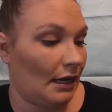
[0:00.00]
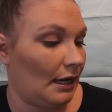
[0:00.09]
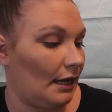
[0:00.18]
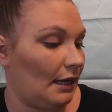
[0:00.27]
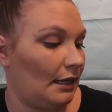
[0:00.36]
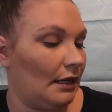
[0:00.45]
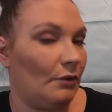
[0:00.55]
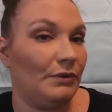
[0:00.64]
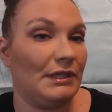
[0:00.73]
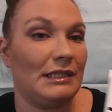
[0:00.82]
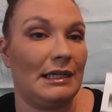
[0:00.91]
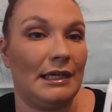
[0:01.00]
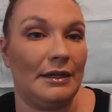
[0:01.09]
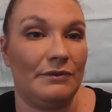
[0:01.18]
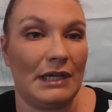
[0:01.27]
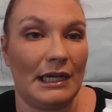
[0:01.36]
I
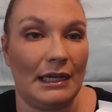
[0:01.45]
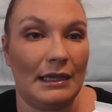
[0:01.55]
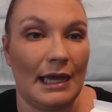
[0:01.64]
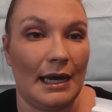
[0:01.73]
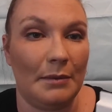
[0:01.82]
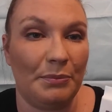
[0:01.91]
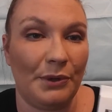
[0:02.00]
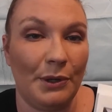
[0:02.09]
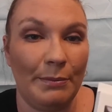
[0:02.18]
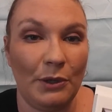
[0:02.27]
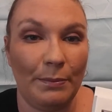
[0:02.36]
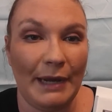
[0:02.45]
received in that promo